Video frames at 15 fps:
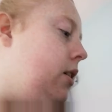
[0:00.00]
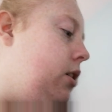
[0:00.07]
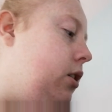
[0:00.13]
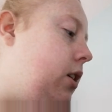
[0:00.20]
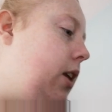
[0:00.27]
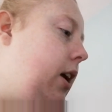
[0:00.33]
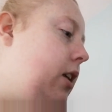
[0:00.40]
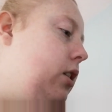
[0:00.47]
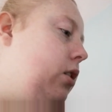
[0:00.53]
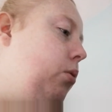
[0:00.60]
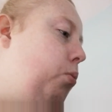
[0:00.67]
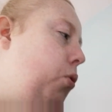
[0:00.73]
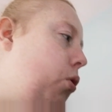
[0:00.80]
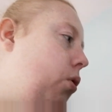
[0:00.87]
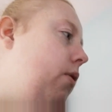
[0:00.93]
so they can sort
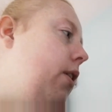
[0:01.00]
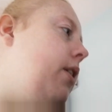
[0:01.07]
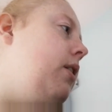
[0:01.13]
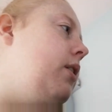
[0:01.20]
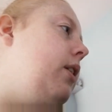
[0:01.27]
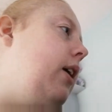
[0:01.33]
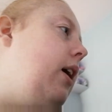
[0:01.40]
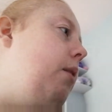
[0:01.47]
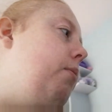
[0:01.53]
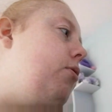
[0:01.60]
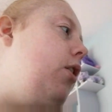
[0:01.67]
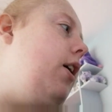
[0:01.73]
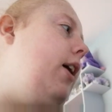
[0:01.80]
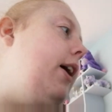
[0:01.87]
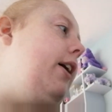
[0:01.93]
of water around, so they keep
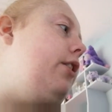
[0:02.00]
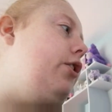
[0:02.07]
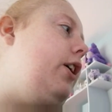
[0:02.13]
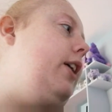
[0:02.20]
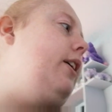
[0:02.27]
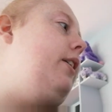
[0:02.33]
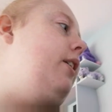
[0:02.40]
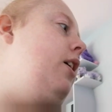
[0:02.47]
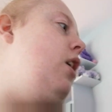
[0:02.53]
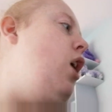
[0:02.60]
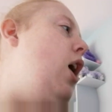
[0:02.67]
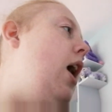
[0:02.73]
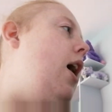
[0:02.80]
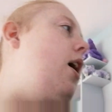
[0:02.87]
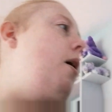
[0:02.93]
dry hydrated.
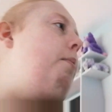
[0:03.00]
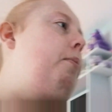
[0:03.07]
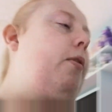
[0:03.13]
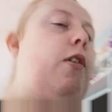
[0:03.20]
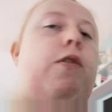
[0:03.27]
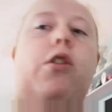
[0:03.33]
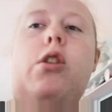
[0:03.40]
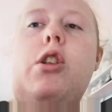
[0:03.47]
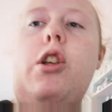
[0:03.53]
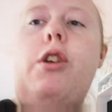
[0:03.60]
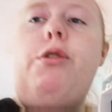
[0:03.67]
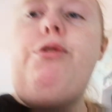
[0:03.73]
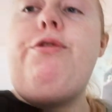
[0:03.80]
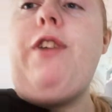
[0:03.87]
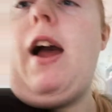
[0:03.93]
We've also
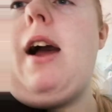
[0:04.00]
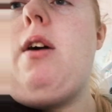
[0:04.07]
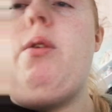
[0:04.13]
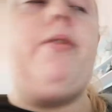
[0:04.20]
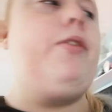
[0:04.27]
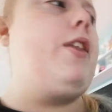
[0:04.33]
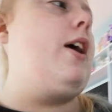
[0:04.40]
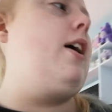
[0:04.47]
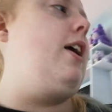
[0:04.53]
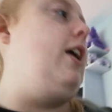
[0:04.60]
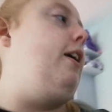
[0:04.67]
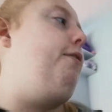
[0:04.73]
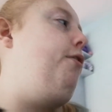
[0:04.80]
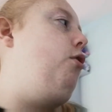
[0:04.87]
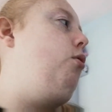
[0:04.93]
found that
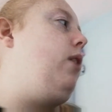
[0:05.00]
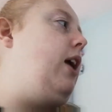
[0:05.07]
if you